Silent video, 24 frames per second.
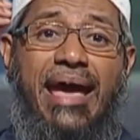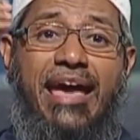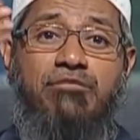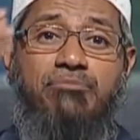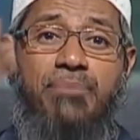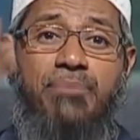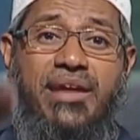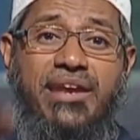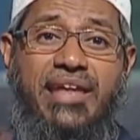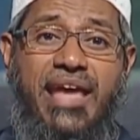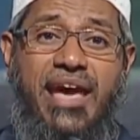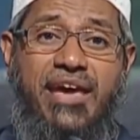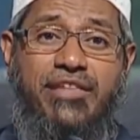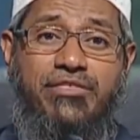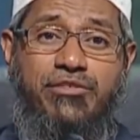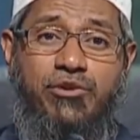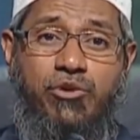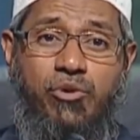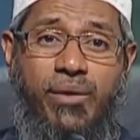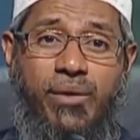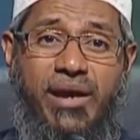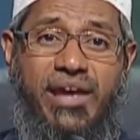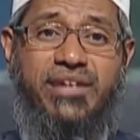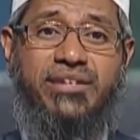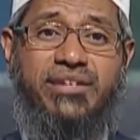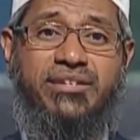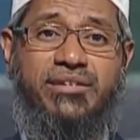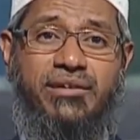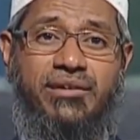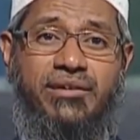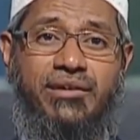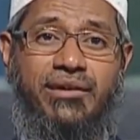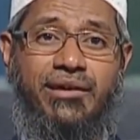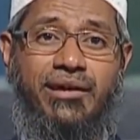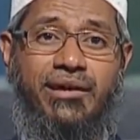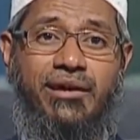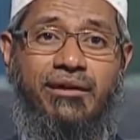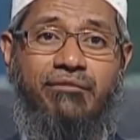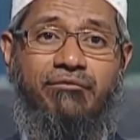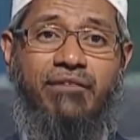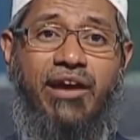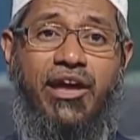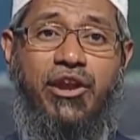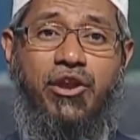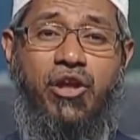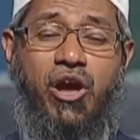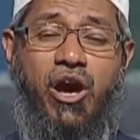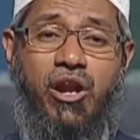as many as you wish.
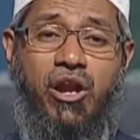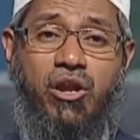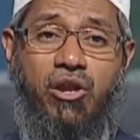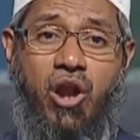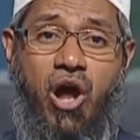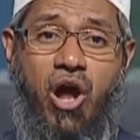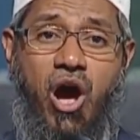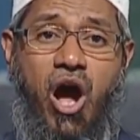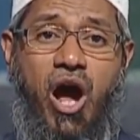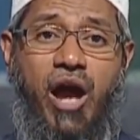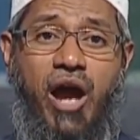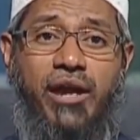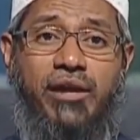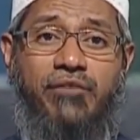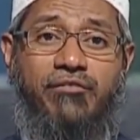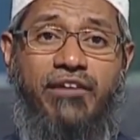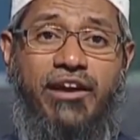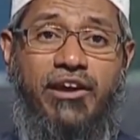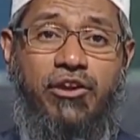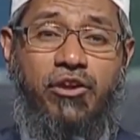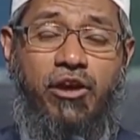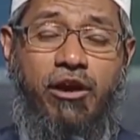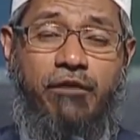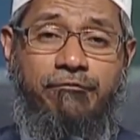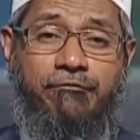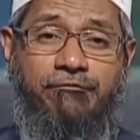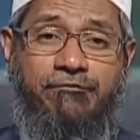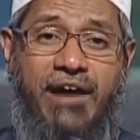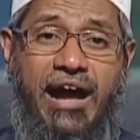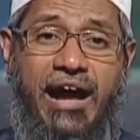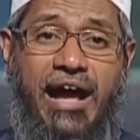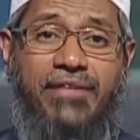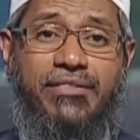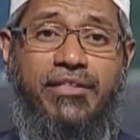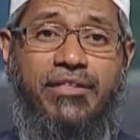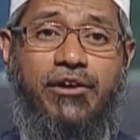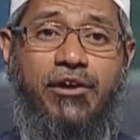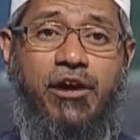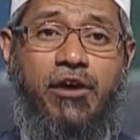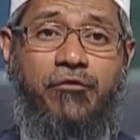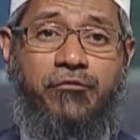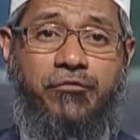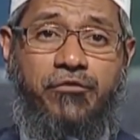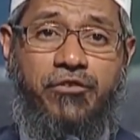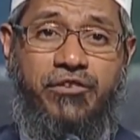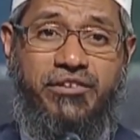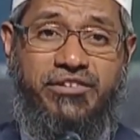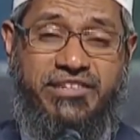When your Lord, when your father of
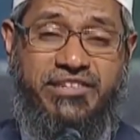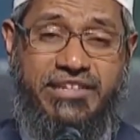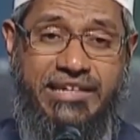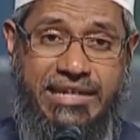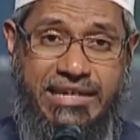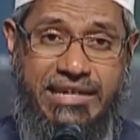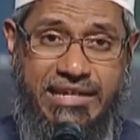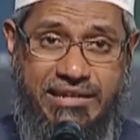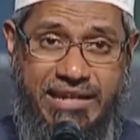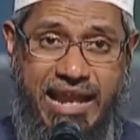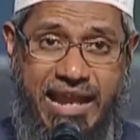Sri